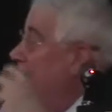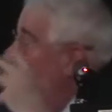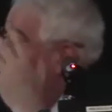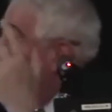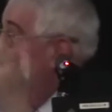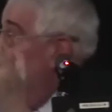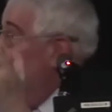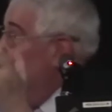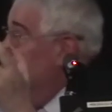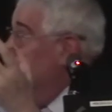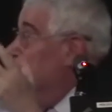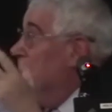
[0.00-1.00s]
and
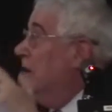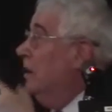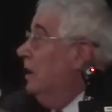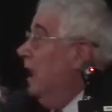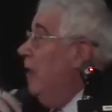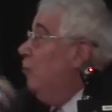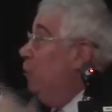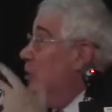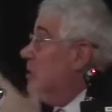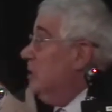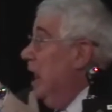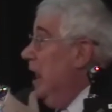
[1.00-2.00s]
orgy and
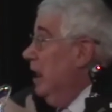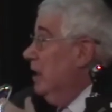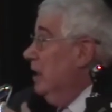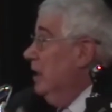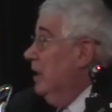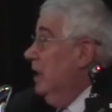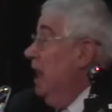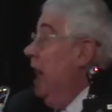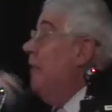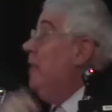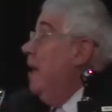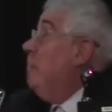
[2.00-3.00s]
Woodstock,
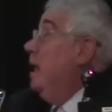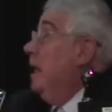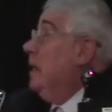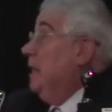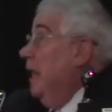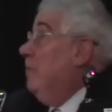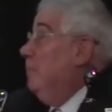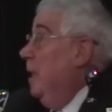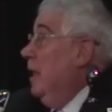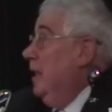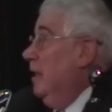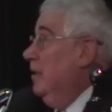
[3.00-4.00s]
and that made a lot of
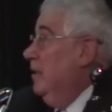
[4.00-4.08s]
money.